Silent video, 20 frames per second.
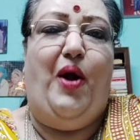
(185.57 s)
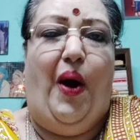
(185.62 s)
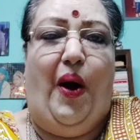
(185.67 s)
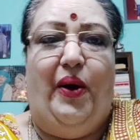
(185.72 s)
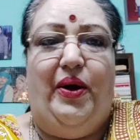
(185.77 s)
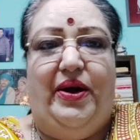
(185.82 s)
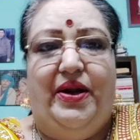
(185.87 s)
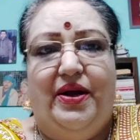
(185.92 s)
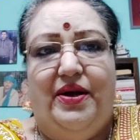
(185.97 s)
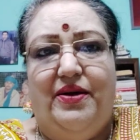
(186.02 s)

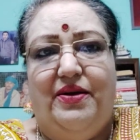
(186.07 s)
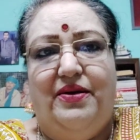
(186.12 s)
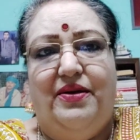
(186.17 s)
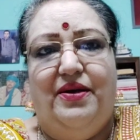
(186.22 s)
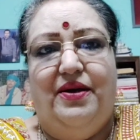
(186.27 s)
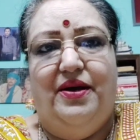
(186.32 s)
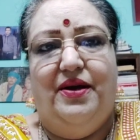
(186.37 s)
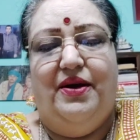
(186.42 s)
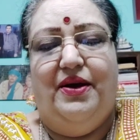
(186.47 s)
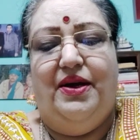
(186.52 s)
called
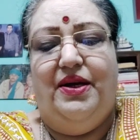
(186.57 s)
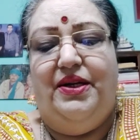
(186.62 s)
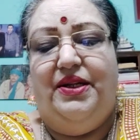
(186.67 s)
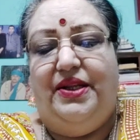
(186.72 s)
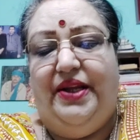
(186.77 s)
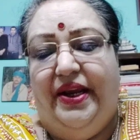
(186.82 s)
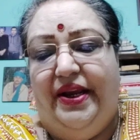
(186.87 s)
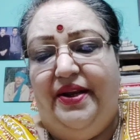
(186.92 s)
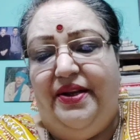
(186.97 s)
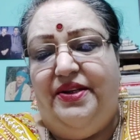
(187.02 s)

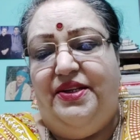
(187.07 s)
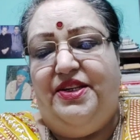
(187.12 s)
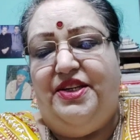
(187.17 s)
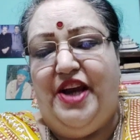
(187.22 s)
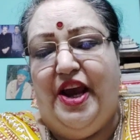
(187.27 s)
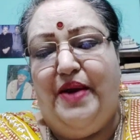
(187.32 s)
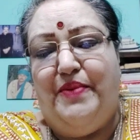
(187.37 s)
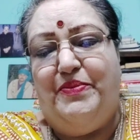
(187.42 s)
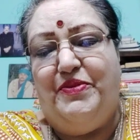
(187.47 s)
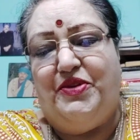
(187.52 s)
the
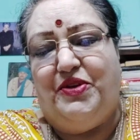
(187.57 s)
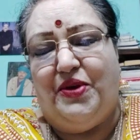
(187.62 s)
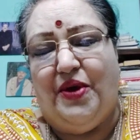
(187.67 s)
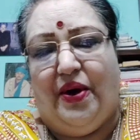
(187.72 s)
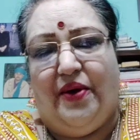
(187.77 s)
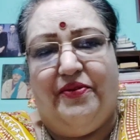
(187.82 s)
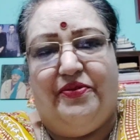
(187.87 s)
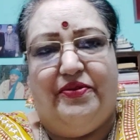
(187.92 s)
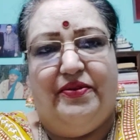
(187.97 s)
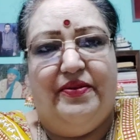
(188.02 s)
gems
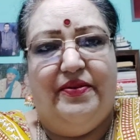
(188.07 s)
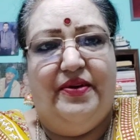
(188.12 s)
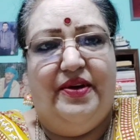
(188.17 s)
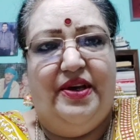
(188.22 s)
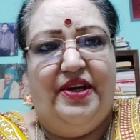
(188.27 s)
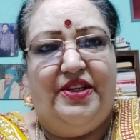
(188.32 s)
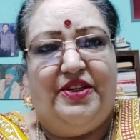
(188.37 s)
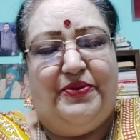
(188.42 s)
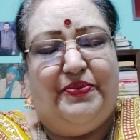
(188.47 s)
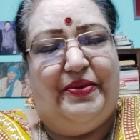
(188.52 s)
of
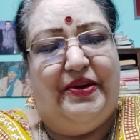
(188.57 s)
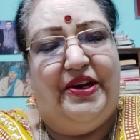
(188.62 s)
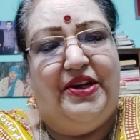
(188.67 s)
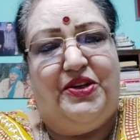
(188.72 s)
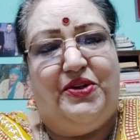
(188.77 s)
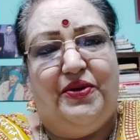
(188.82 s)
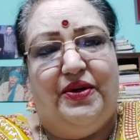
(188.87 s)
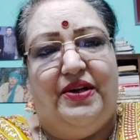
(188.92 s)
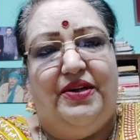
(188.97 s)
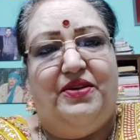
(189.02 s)

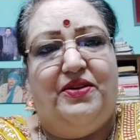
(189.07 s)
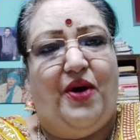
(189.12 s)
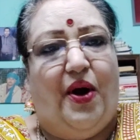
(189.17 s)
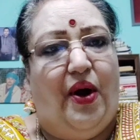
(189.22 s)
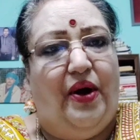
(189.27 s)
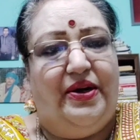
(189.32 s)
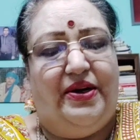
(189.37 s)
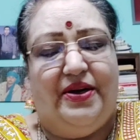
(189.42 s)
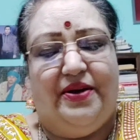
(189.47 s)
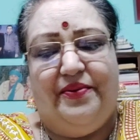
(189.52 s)
spiritual
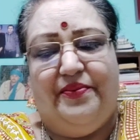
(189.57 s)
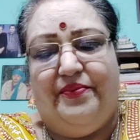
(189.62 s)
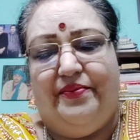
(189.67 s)
thought